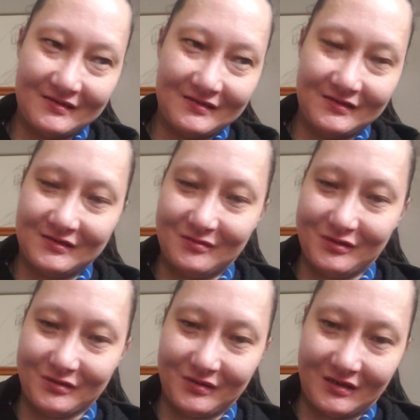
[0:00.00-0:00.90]
YouTube
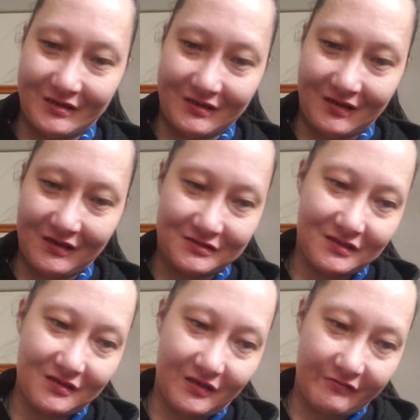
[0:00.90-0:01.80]
is weird. I
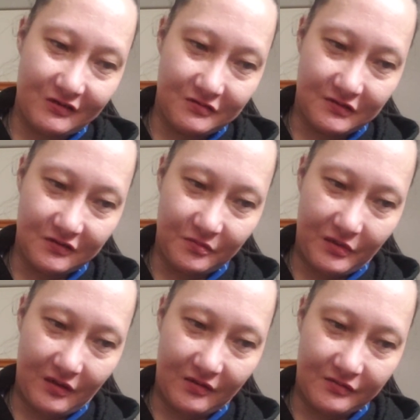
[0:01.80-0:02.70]
still love YouTube,
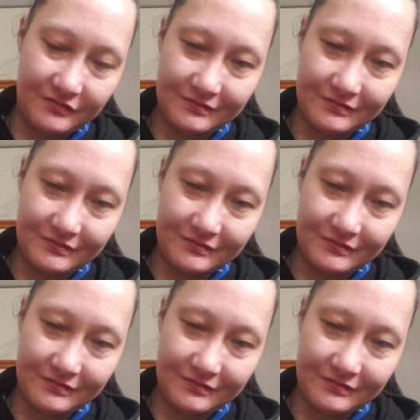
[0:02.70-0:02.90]
though.